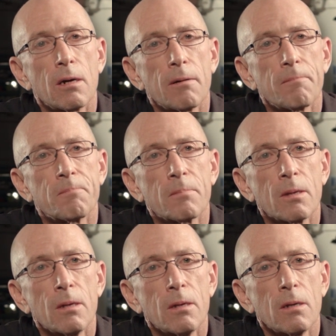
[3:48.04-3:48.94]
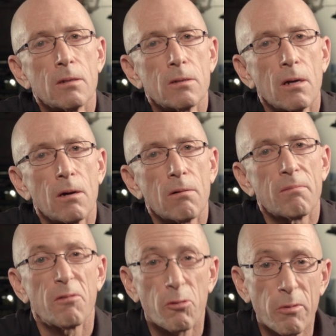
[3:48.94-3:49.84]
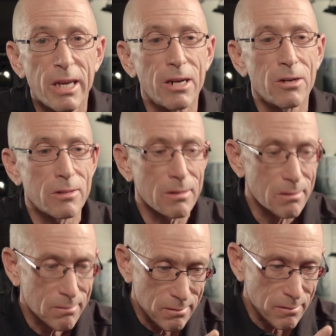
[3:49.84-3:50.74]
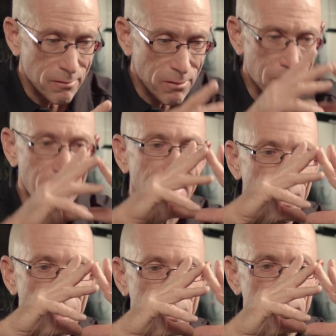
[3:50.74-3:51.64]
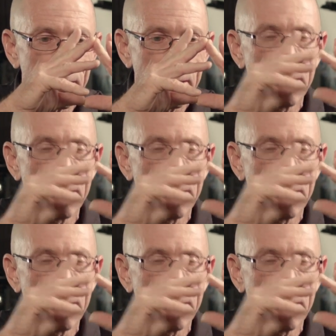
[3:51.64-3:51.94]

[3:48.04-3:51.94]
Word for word: Um, so three years from this